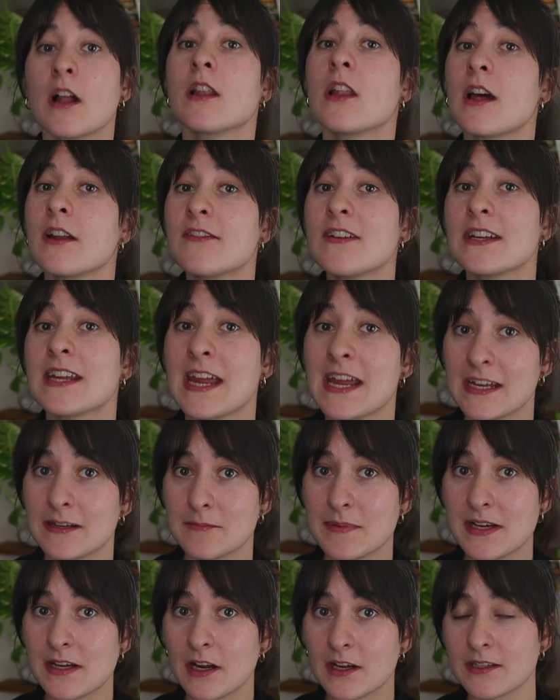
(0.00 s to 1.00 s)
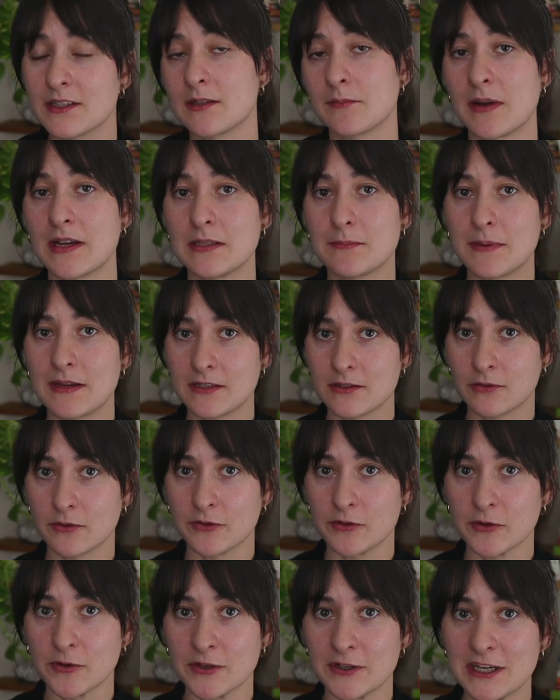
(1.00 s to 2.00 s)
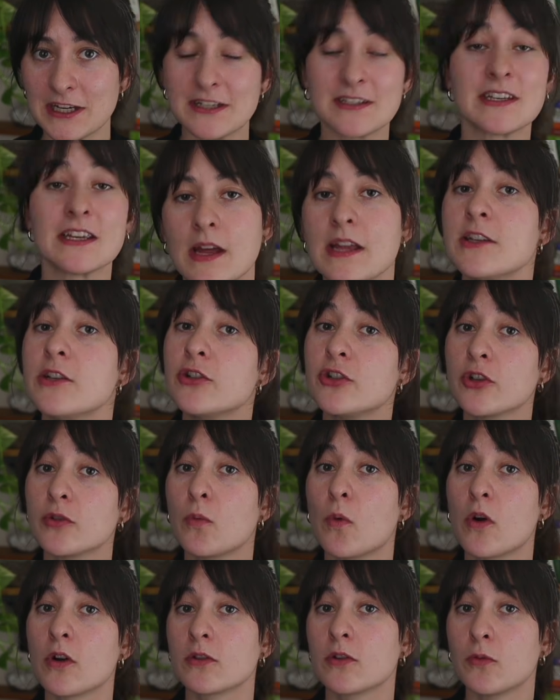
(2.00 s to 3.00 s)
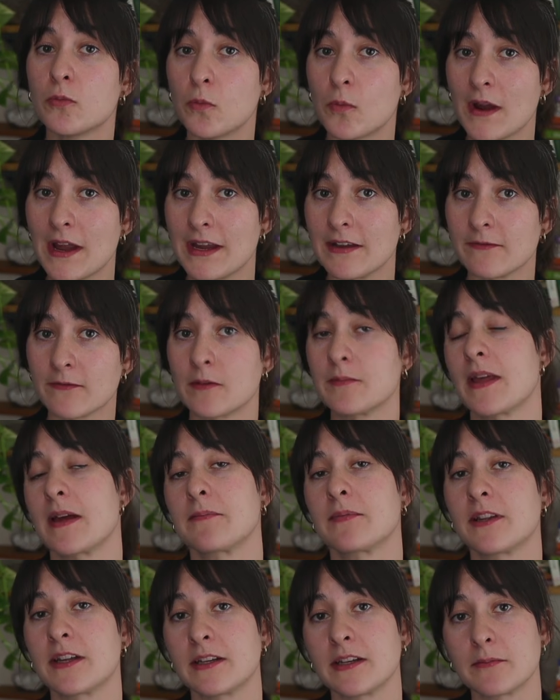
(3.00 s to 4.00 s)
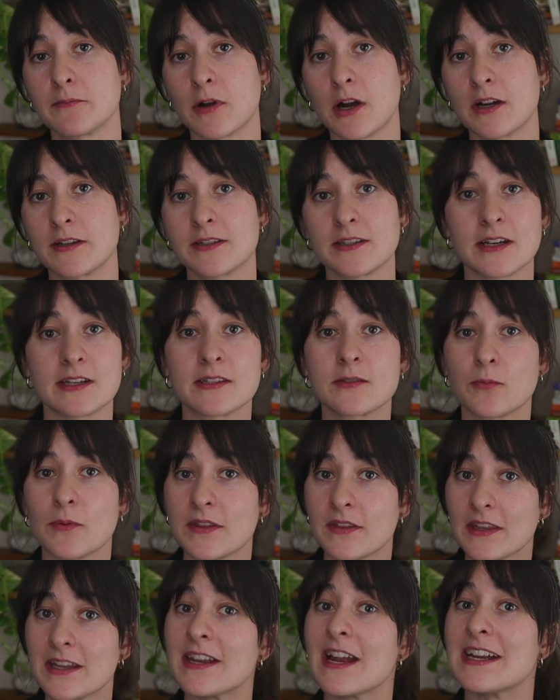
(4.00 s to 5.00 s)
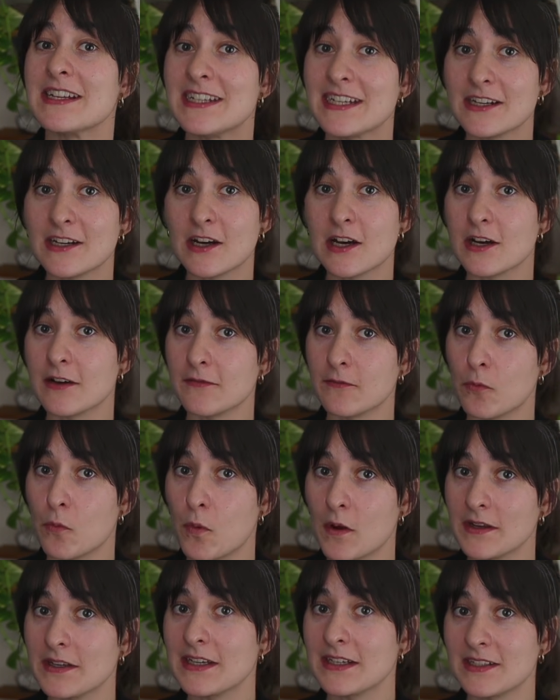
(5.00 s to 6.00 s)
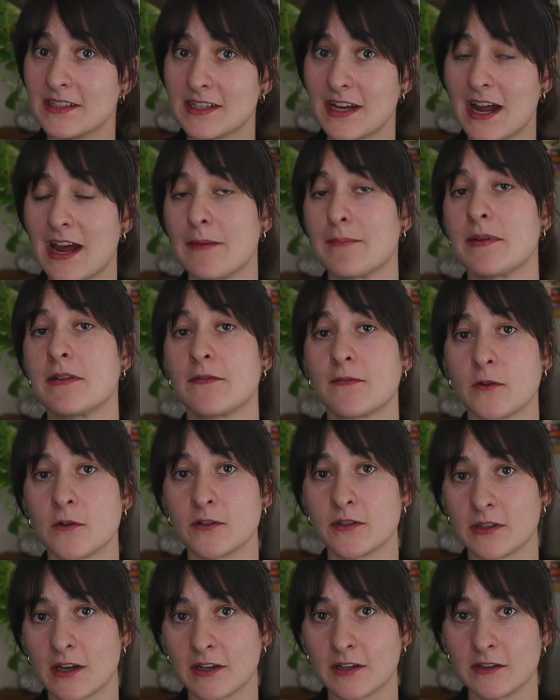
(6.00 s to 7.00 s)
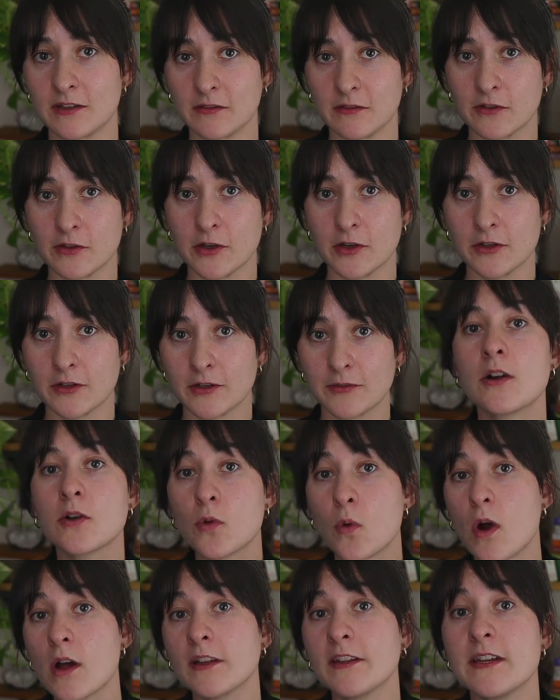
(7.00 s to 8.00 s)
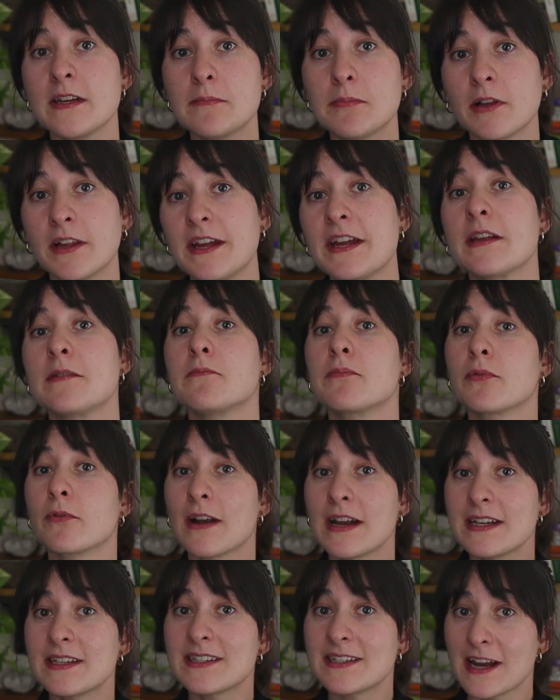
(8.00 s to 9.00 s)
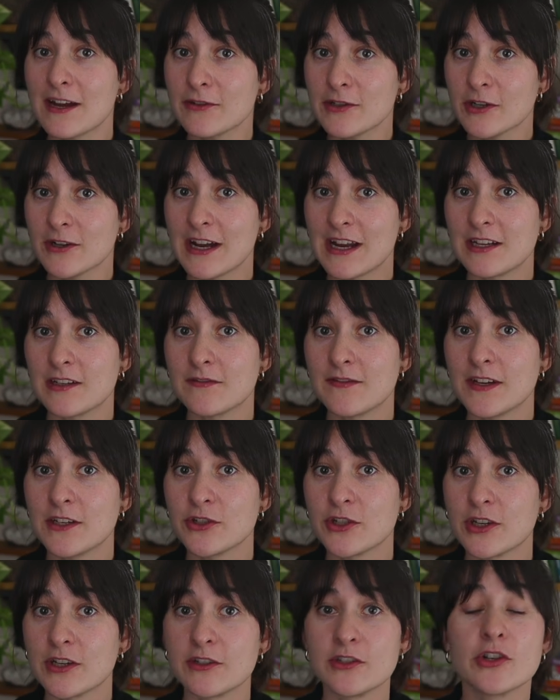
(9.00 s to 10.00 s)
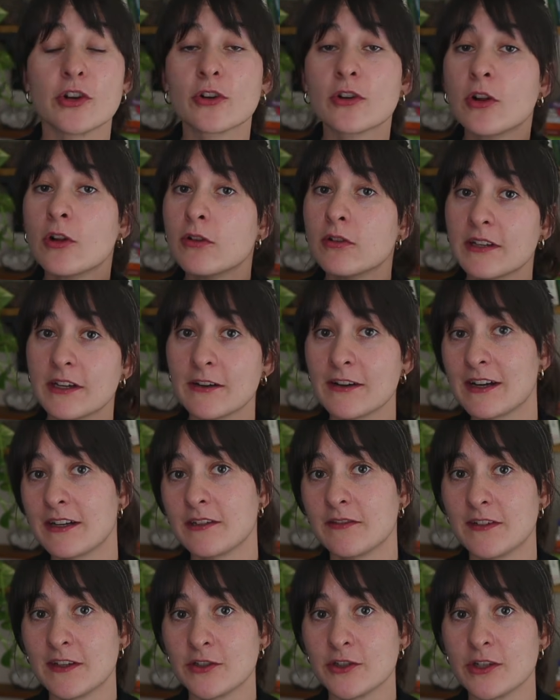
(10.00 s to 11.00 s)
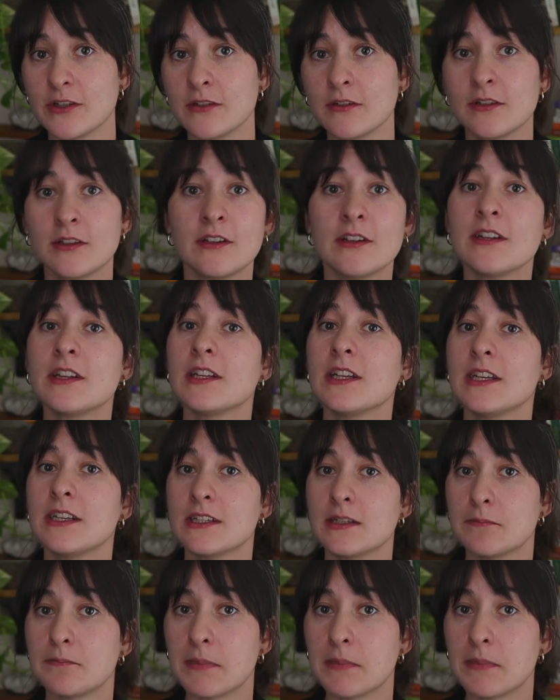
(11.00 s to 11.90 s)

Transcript: A lot of it can be customized based on your needs, and you should walk away from that planning process with an idea of what needs to happen first, second, and third. A quality plan breaks down your end vision, your clear end vision, into